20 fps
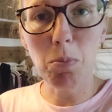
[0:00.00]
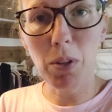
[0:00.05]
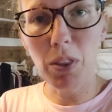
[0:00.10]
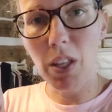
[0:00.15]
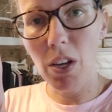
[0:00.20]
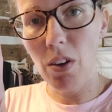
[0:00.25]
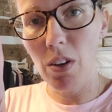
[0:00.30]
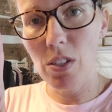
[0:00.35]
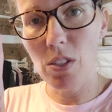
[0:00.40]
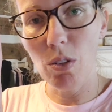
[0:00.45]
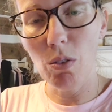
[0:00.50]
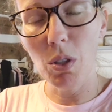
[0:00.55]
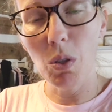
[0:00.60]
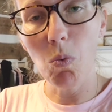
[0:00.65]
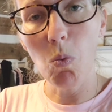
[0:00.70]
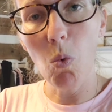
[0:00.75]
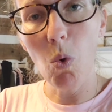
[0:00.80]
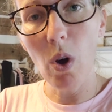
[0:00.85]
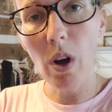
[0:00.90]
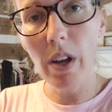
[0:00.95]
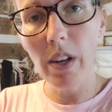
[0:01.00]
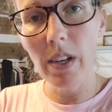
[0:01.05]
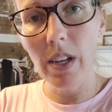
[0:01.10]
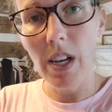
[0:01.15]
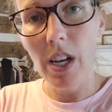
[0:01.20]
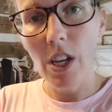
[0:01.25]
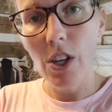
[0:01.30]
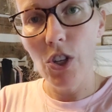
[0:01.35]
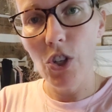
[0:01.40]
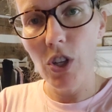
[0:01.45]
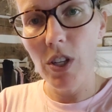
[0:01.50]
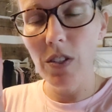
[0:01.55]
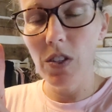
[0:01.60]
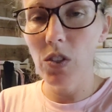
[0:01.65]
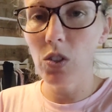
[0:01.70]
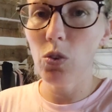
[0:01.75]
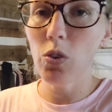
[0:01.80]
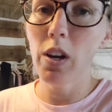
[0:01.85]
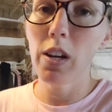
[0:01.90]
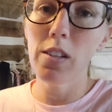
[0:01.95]
but there is only one
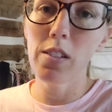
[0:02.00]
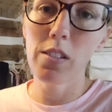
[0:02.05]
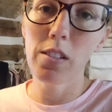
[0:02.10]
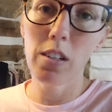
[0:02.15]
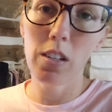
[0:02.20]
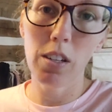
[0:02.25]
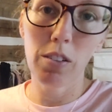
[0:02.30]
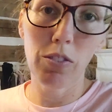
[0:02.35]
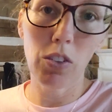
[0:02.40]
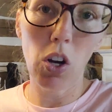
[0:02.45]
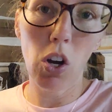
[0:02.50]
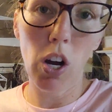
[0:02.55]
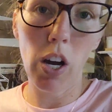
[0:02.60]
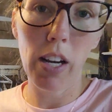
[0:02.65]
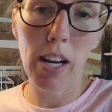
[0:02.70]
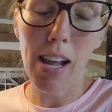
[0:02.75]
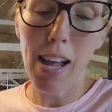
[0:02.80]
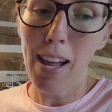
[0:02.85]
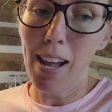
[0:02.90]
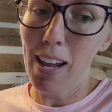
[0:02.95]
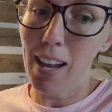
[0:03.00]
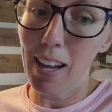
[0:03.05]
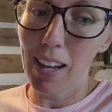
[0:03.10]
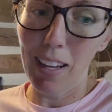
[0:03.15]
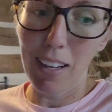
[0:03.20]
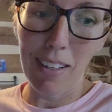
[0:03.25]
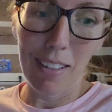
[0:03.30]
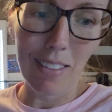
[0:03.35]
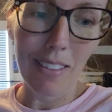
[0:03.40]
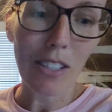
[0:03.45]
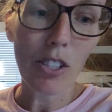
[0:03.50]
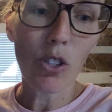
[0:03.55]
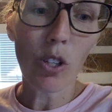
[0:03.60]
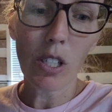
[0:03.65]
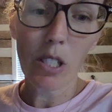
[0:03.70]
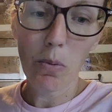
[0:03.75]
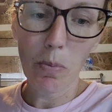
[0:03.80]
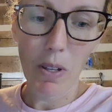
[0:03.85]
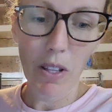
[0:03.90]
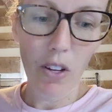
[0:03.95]
Jesus Christ, Son of God. And
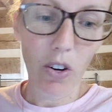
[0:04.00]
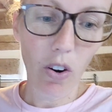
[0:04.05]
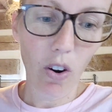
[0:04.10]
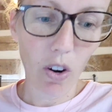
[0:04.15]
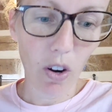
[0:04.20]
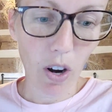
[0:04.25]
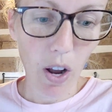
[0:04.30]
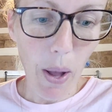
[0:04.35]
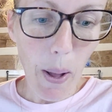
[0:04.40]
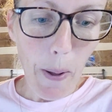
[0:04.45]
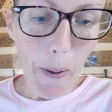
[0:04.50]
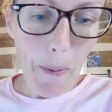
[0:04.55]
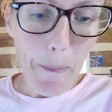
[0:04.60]
trust me, there are